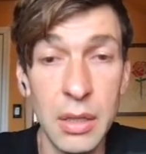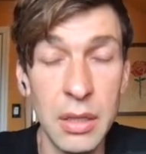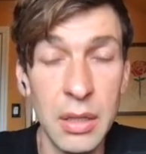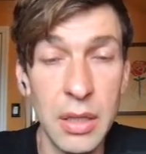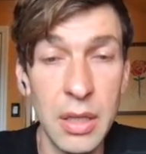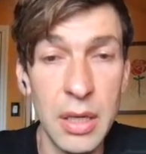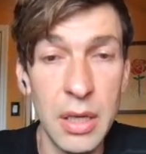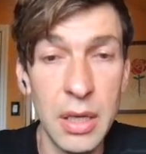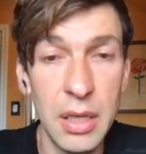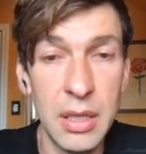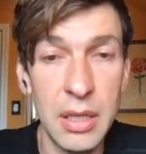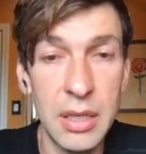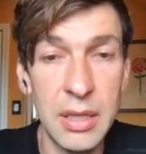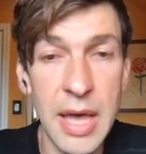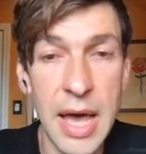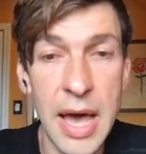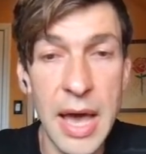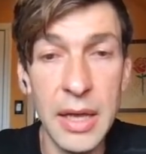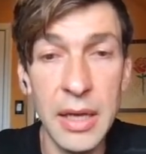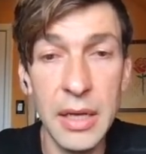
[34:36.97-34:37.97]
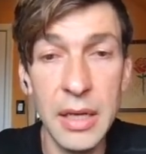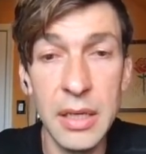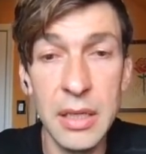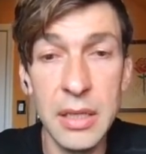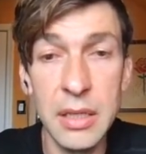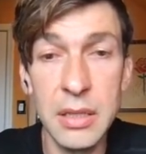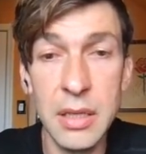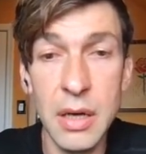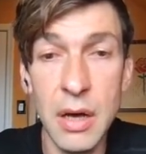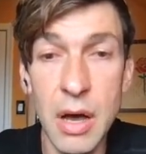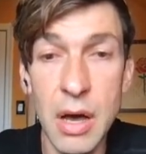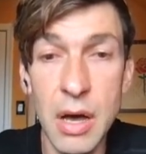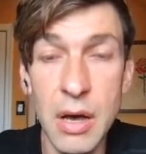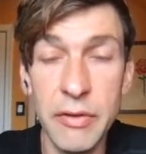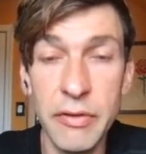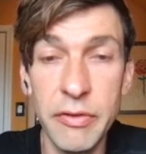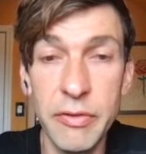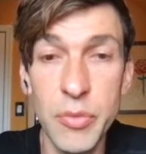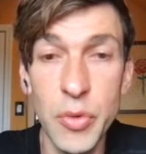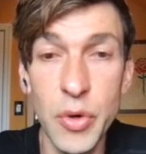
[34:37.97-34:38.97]
the diet
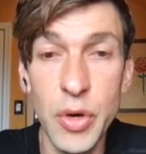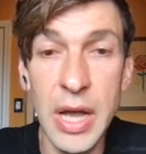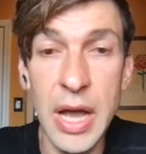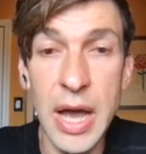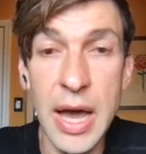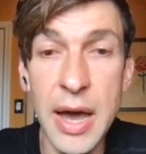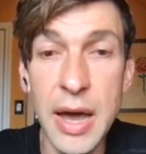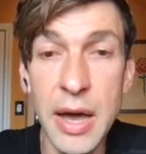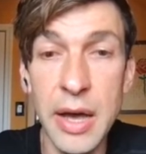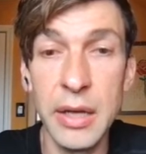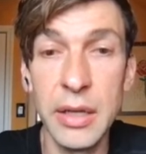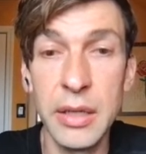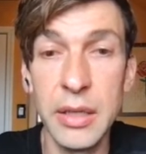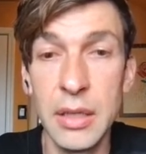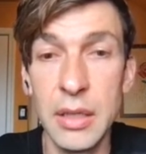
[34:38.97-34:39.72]
of Muka,